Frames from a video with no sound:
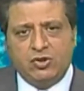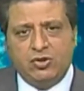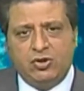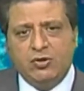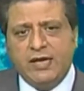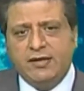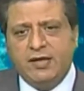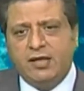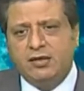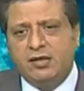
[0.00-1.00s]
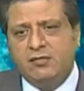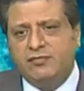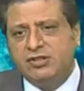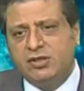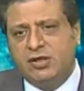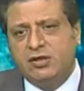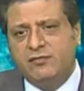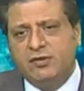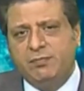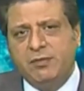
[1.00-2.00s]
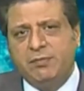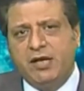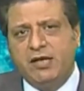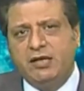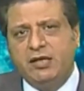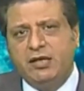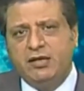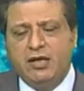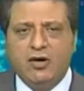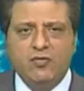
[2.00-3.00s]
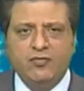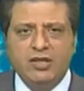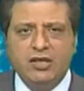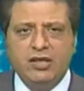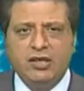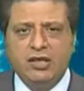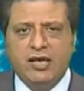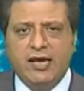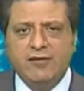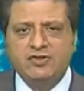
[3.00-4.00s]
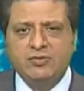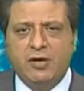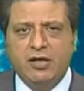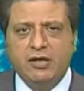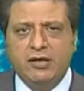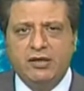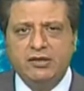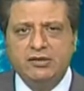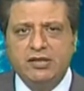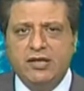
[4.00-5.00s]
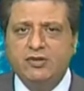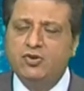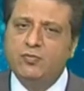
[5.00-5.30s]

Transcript: So look at NADRA. We started with paper ID, and now we have smart IDs.